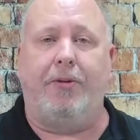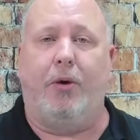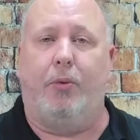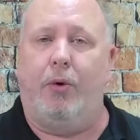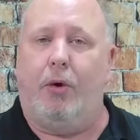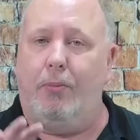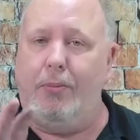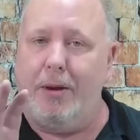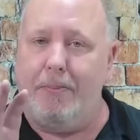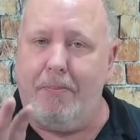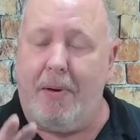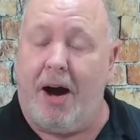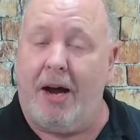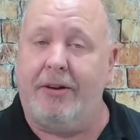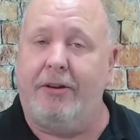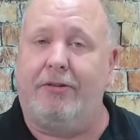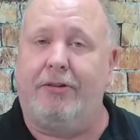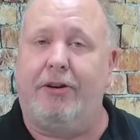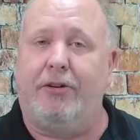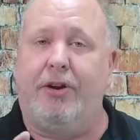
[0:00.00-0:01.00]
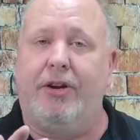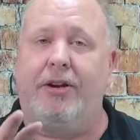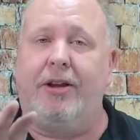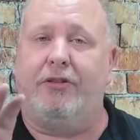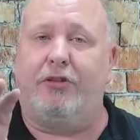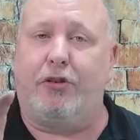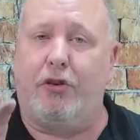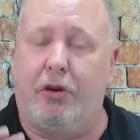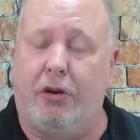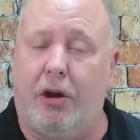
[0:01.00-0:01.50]
and we'll be monitoring
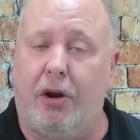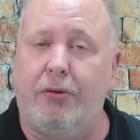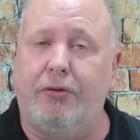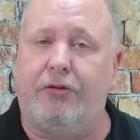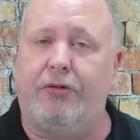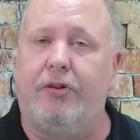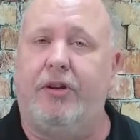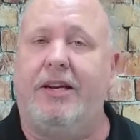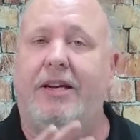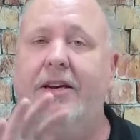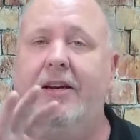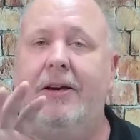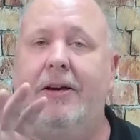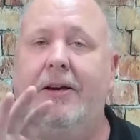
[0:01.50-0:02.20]
this closely